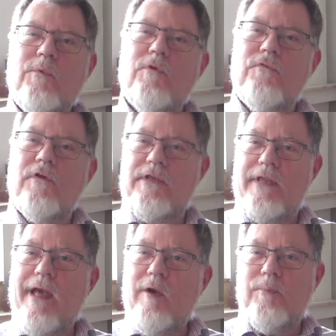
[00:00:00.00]
More
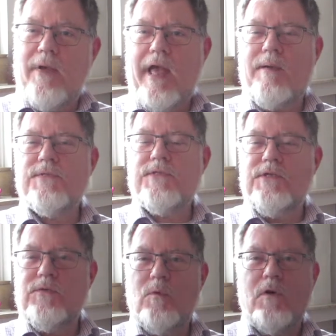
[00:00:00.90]
fun now perhaps
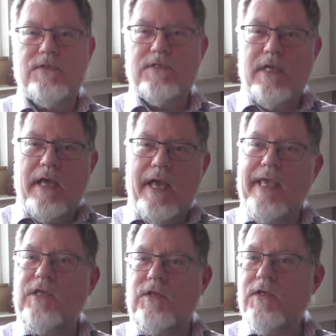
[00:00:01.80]
than it was
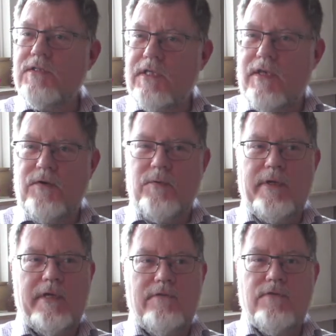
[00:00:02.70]
8 years ago
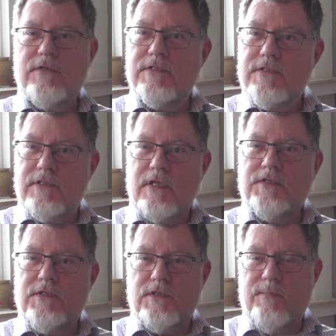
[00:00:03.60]
when I first
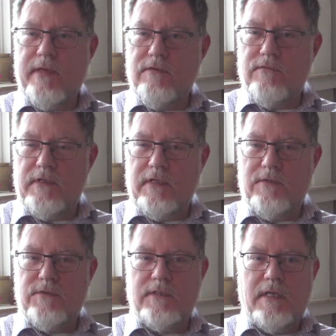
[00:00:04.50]
started to make
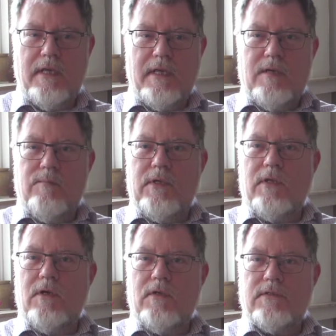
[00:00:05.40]
videos,
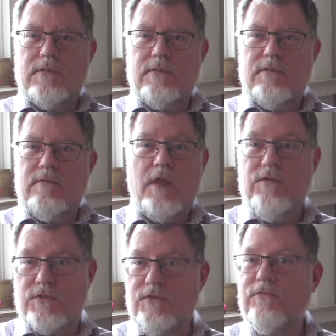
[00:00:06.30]
because
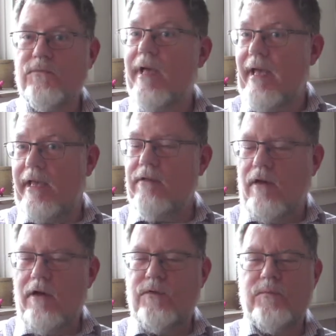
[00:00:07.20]
the software and
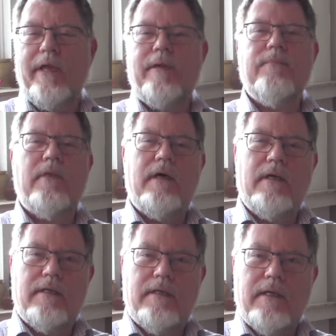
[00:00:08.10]
the hardware
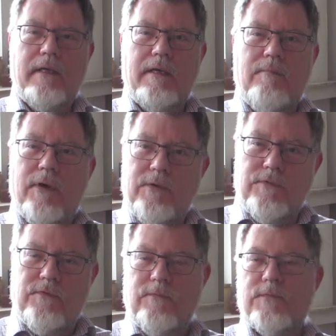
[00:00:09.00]
are
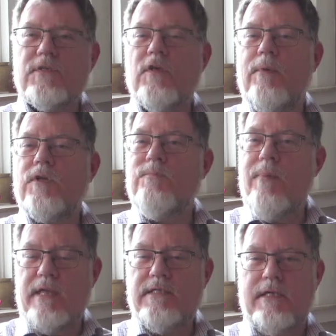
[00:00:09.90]
both of them so much
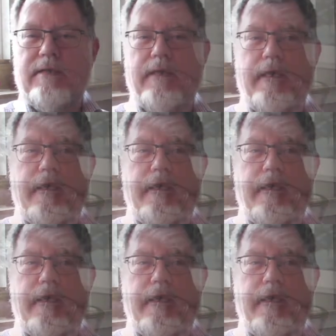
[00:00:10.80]
better.